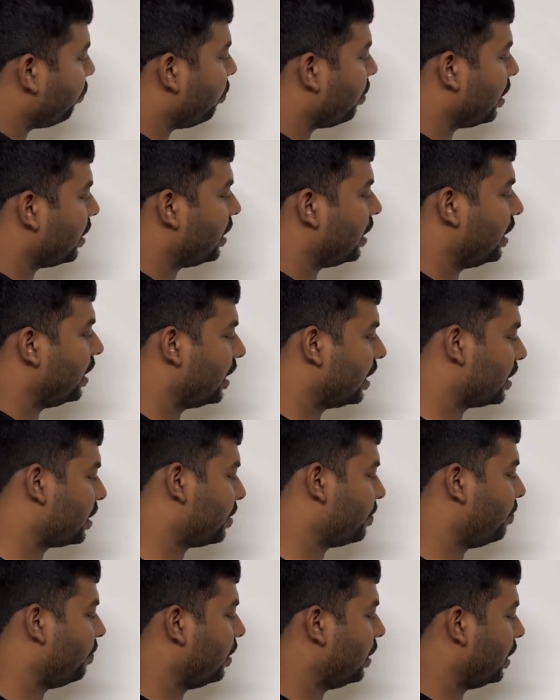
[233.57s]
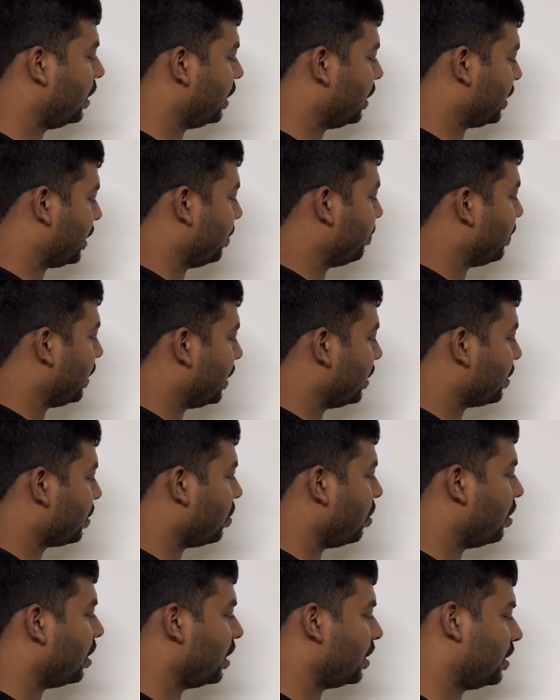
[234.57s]
for the next step, that is
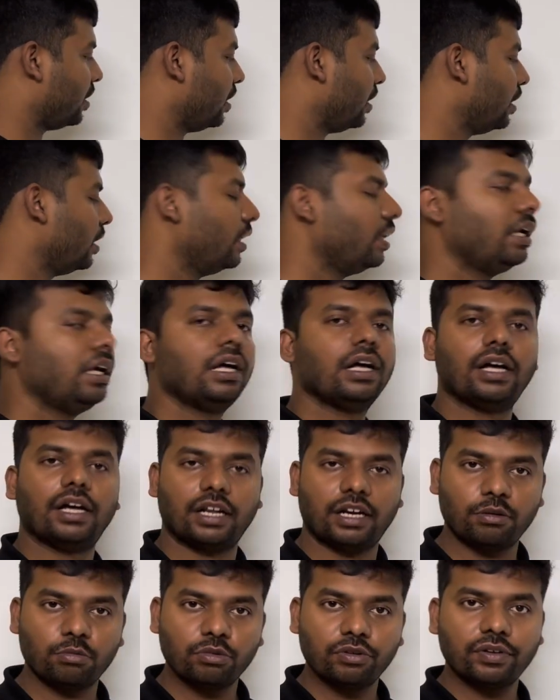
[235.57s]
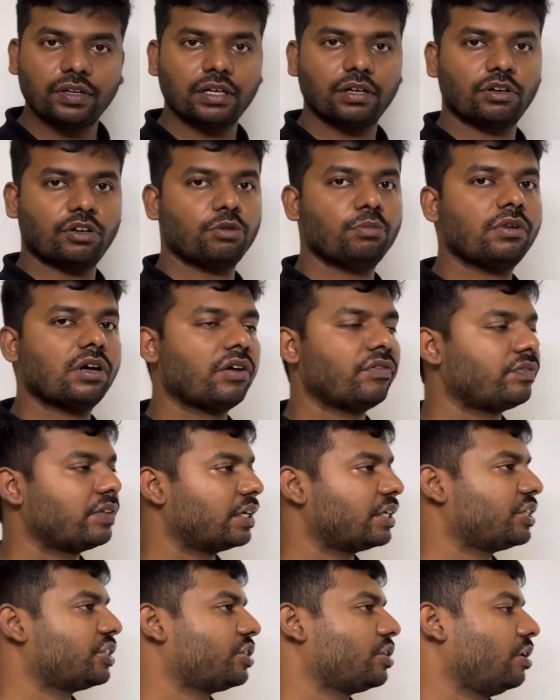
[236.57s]
called as a removal of that
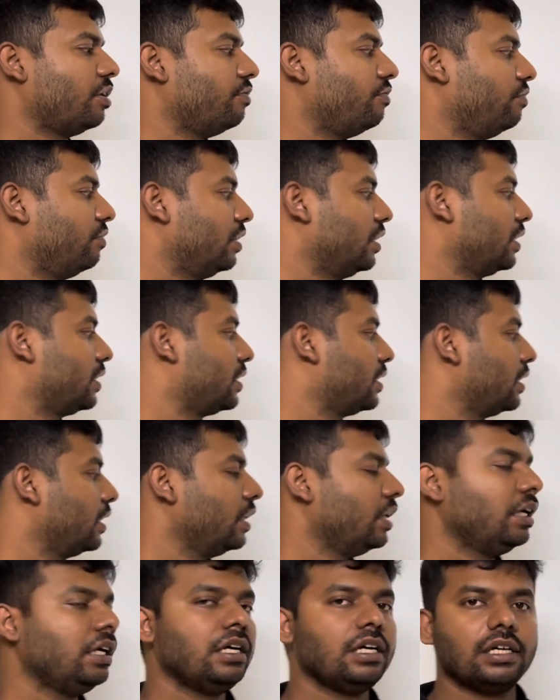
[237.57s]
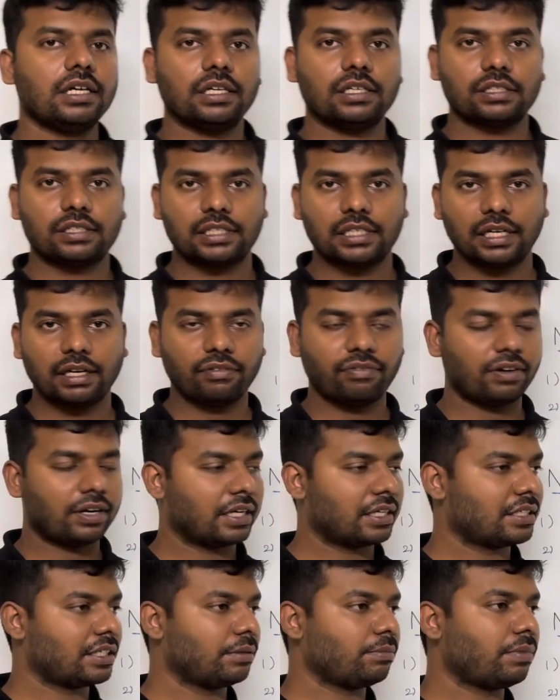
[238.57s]
stop words. Say for
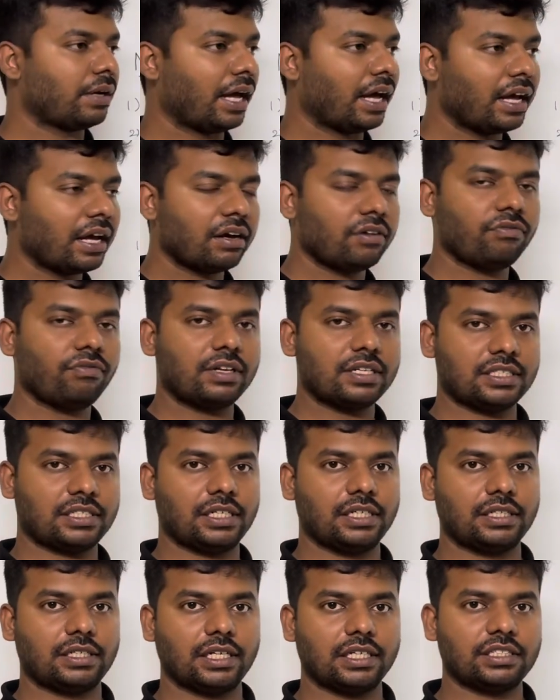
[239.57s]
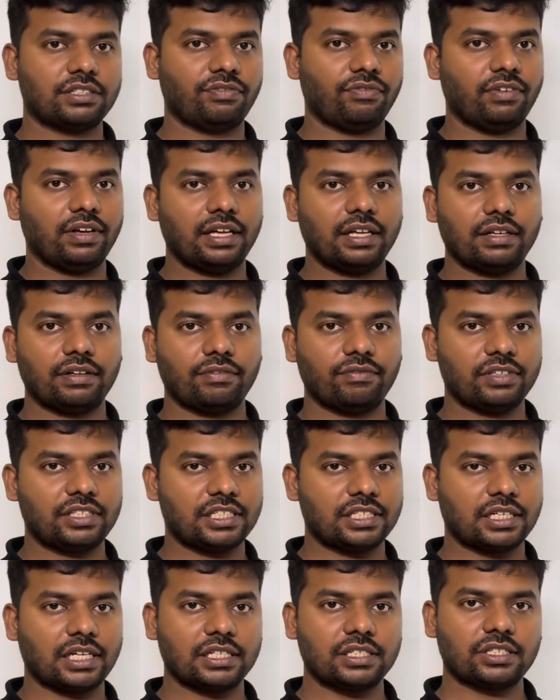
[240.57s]
example, I have one sentence which
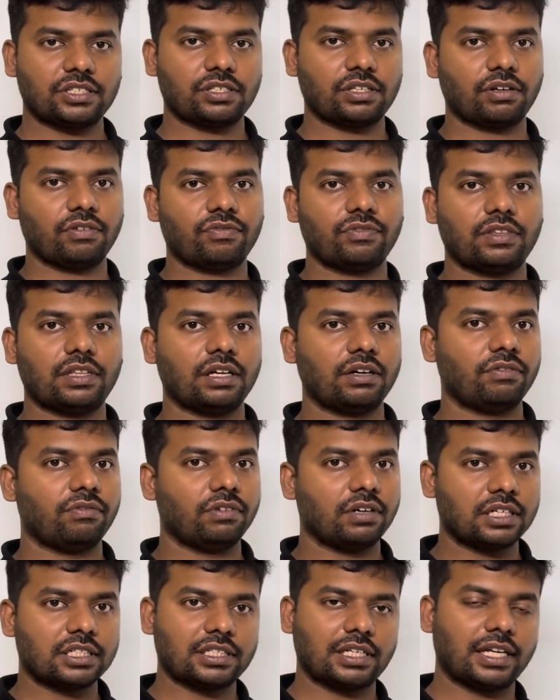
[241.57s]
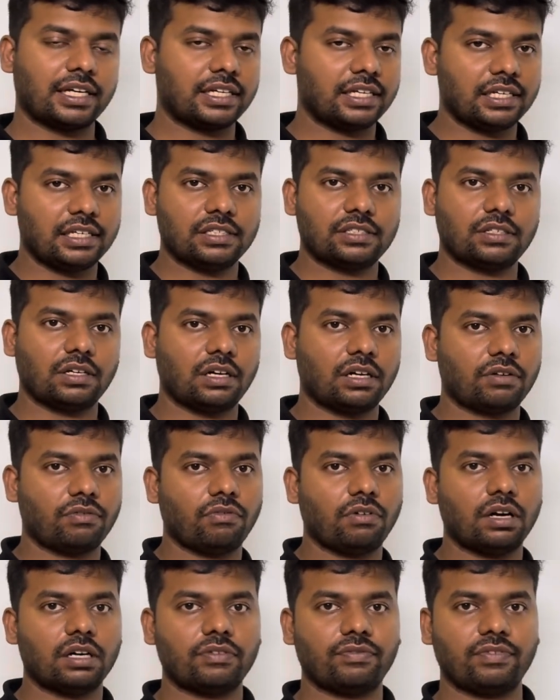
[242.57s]
consists of the words like is, or, what,